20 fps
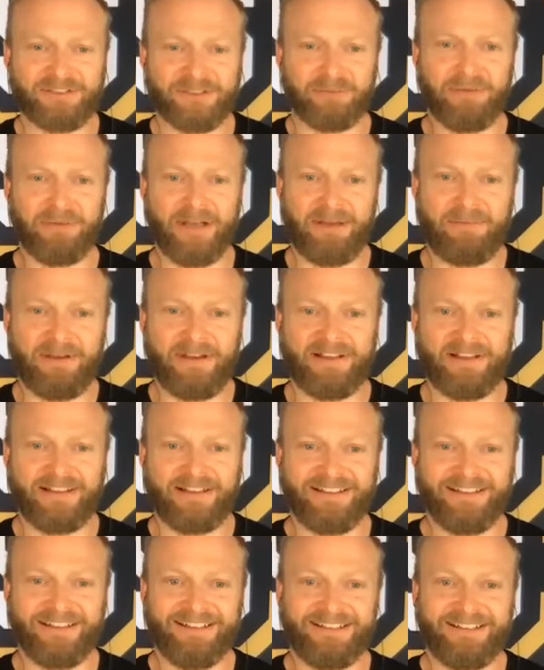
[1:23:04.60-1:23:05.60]
baby.
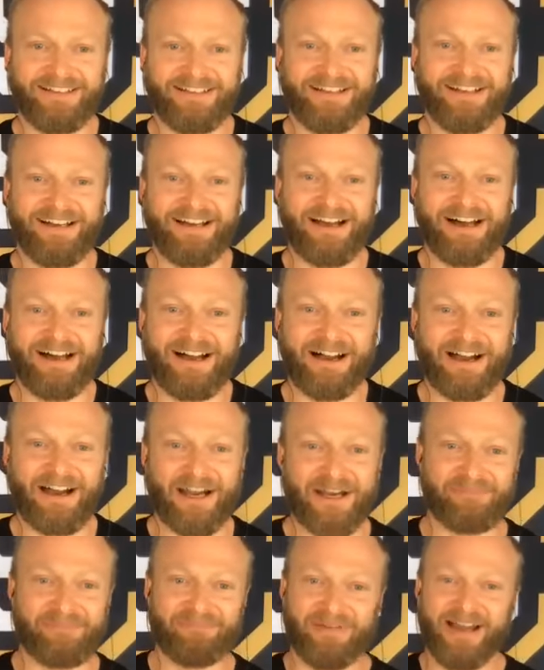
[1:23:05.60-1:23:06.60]
All
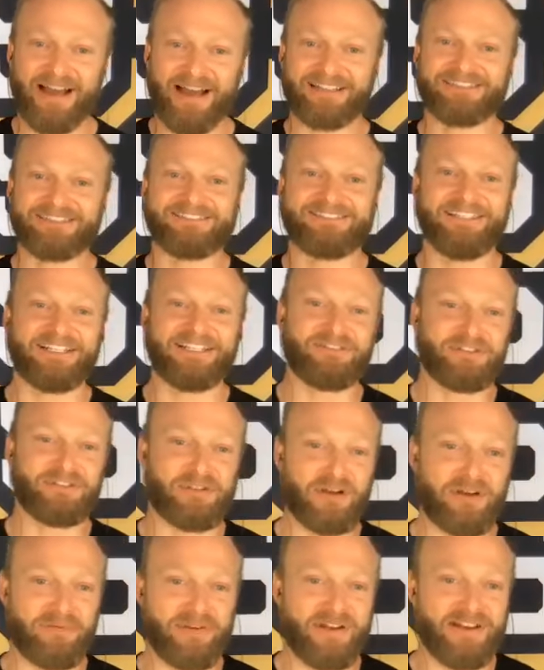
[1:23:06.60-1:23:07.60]
right, Max, thanks for
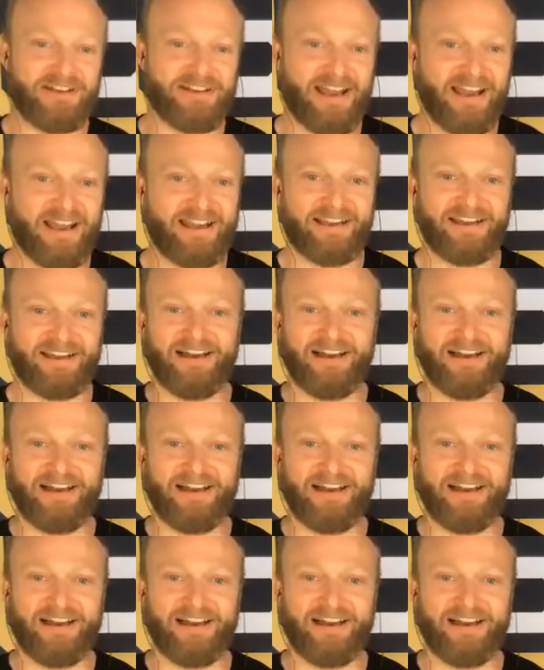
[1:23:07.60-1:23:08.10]
joining me today.